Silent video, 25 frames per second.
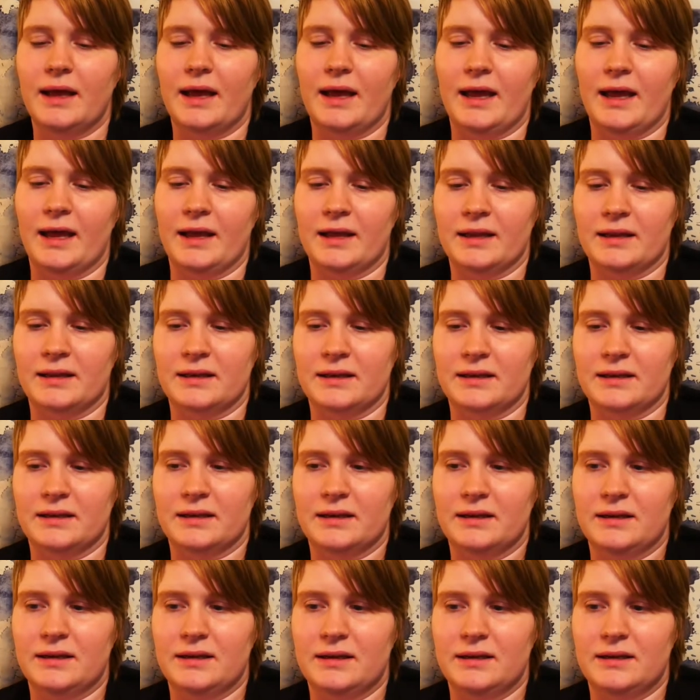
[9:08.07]
And
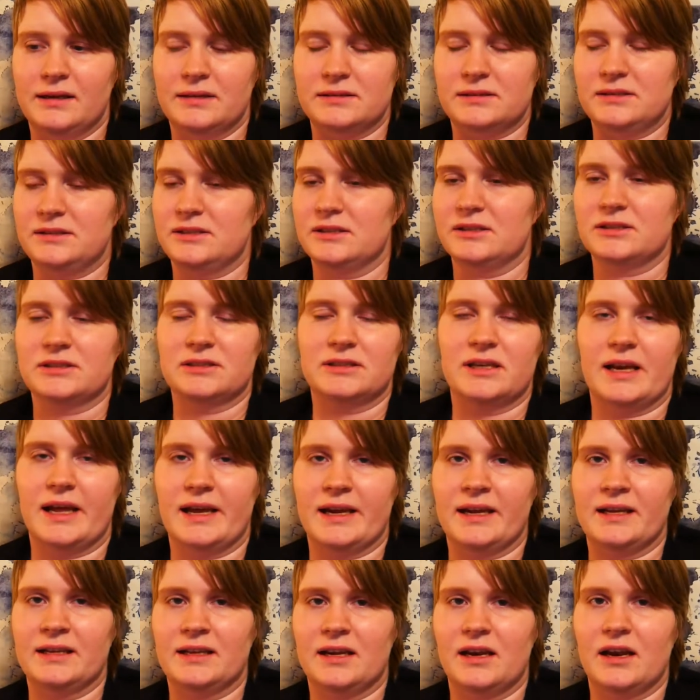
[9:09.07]
just
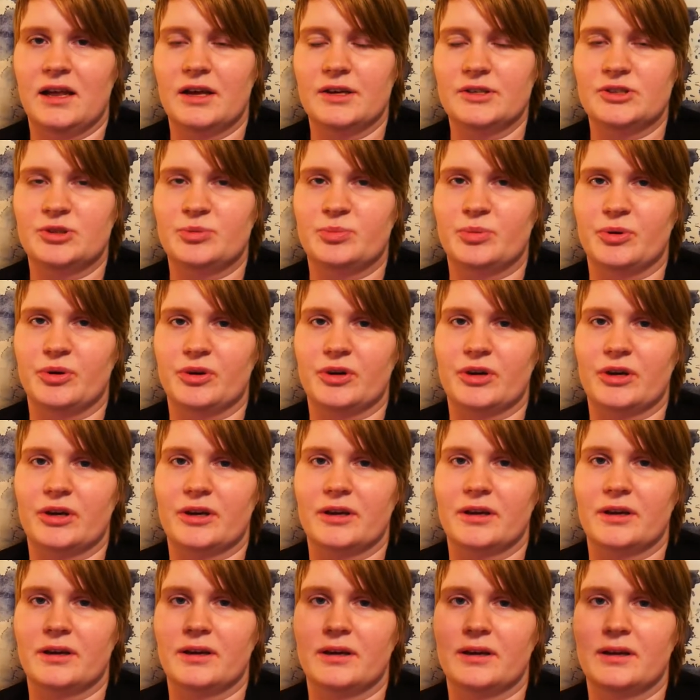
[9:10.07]
like in the last book,
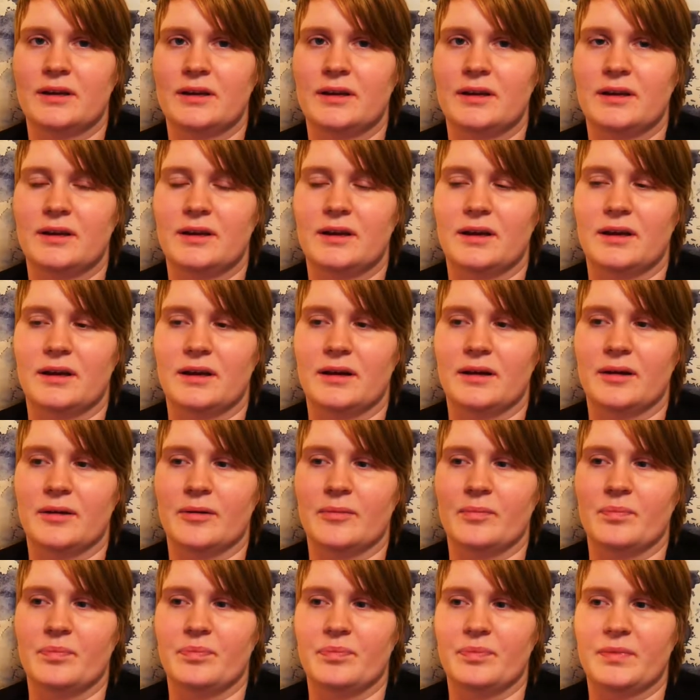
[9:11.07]

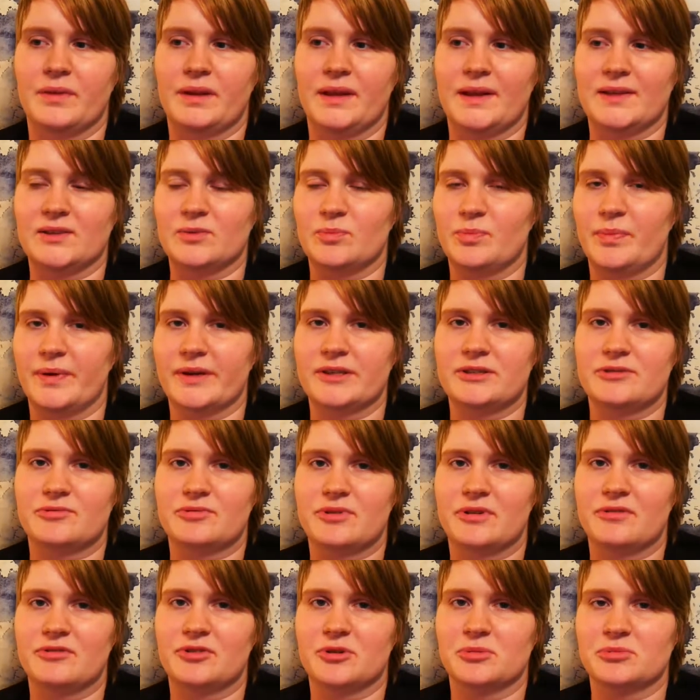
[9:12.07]
his best
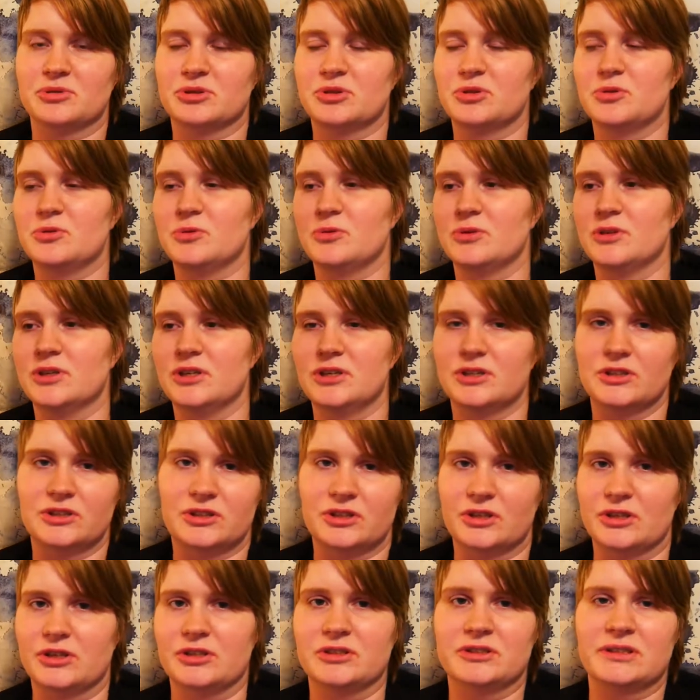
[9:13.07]
friend from school
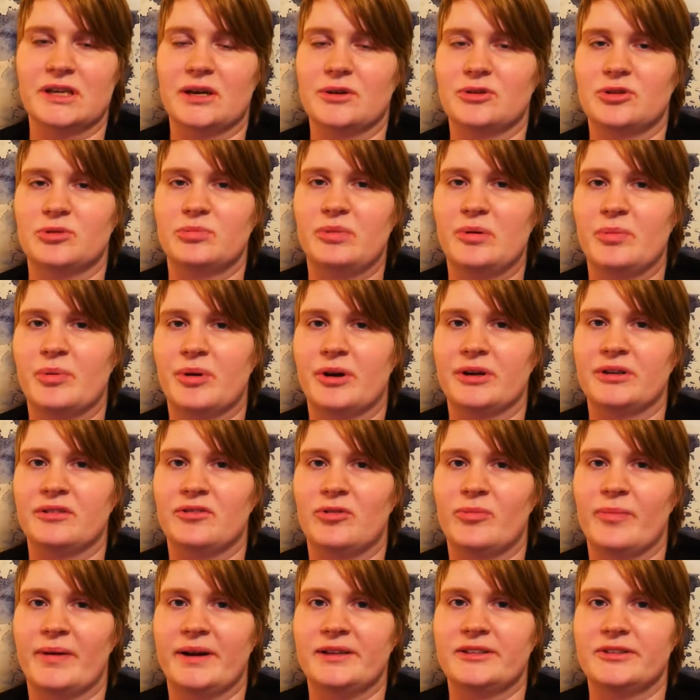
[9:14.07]
turns out to be part of
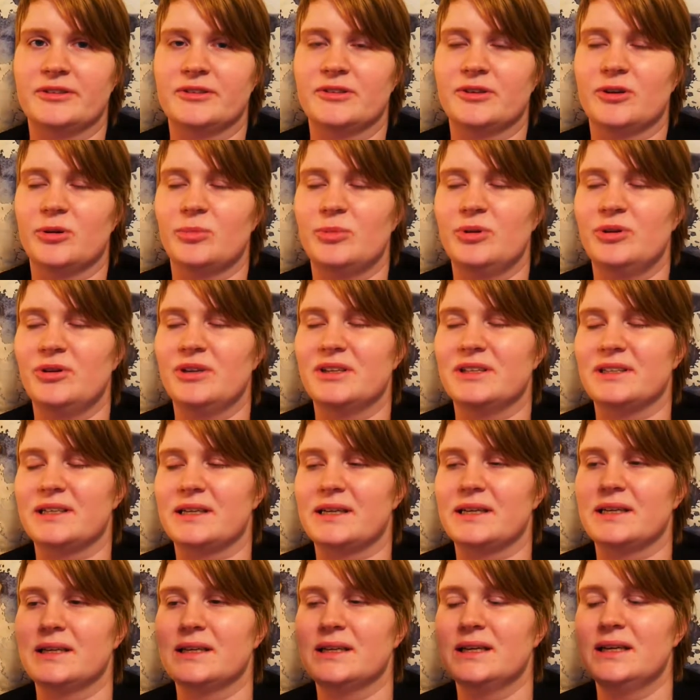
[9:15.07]
the magical
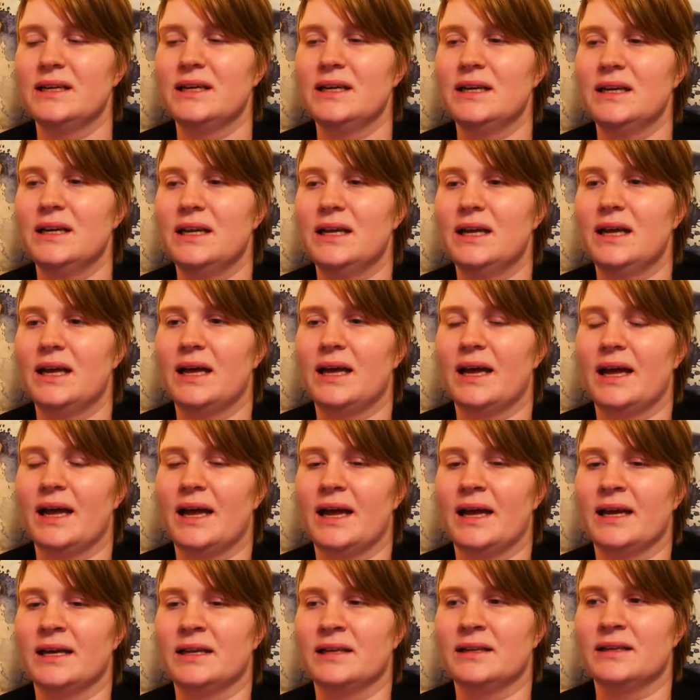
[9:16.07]
community.
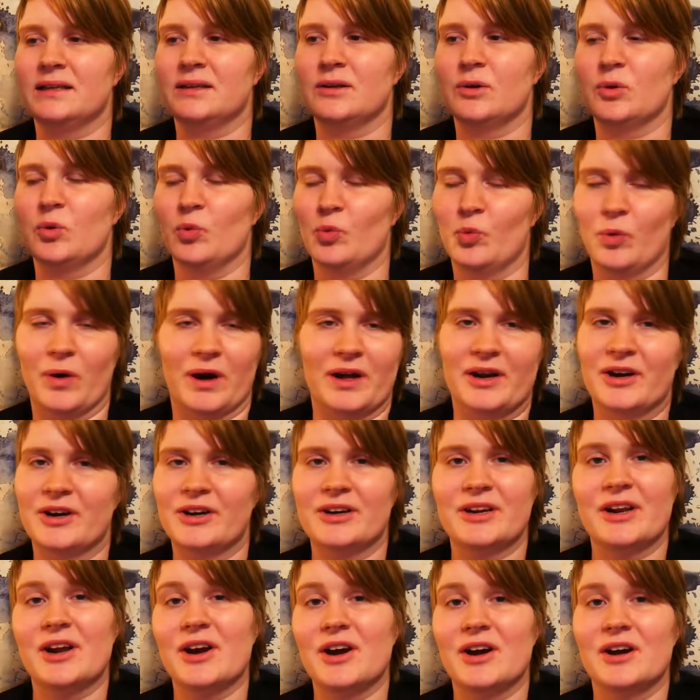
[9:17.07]
And what are
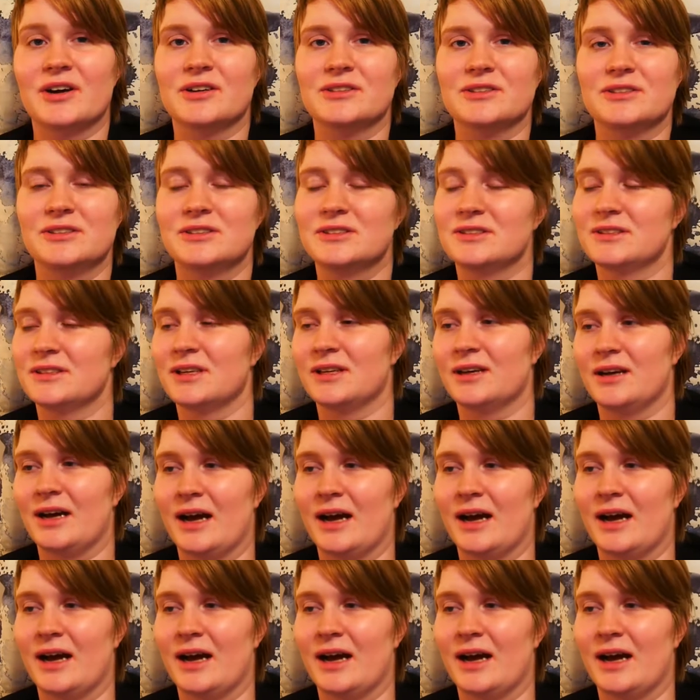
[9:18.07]
the odds?